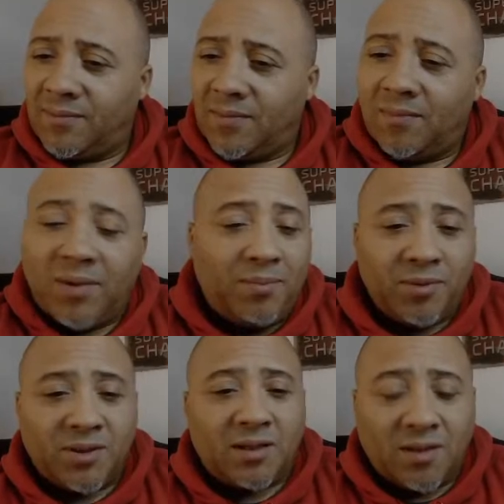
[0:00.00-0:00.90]
People
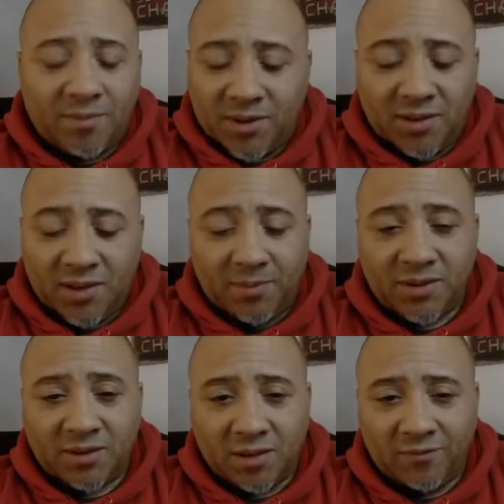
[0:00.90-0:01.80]
say some of the
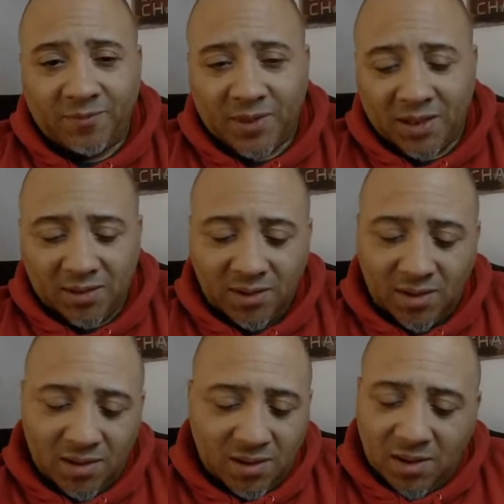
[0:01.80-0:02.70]
dumbest stuff, man.
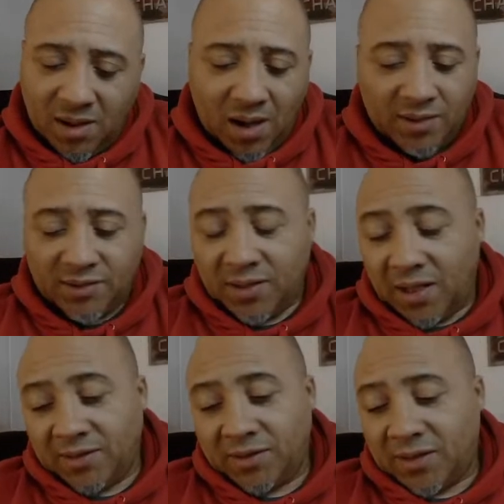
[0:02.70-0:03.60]
I
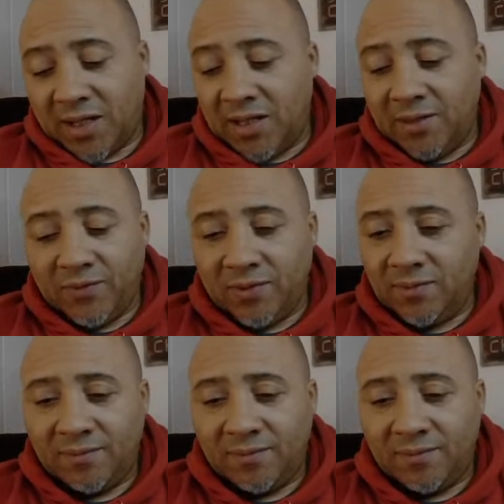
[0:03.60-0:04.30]
just can't even.